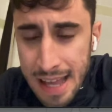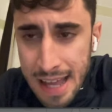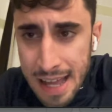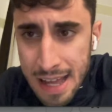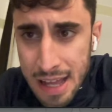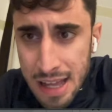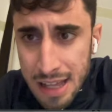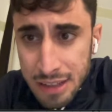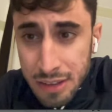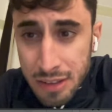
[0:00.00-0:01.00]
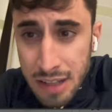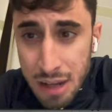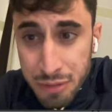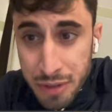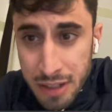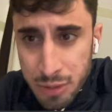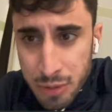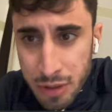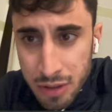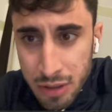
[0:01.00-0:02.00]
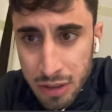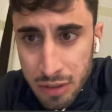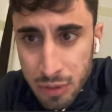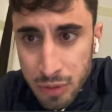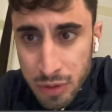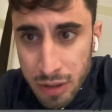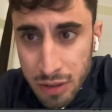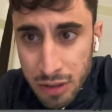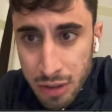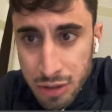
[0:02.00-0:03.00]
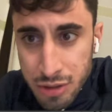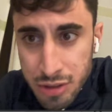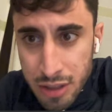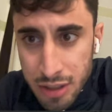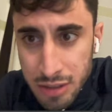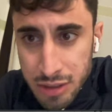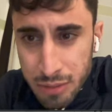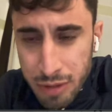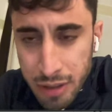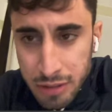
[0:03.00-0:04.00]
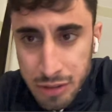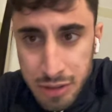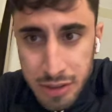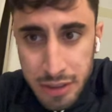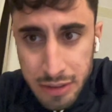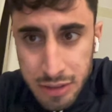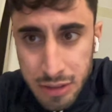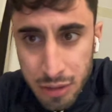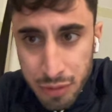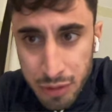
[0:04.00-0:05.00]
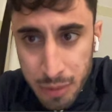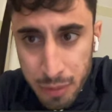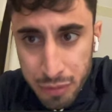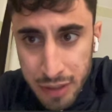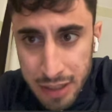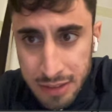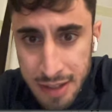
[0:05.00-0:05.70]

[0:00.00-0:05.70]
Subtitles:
And after that, we're gonna launch some very interesting stuff on top of that.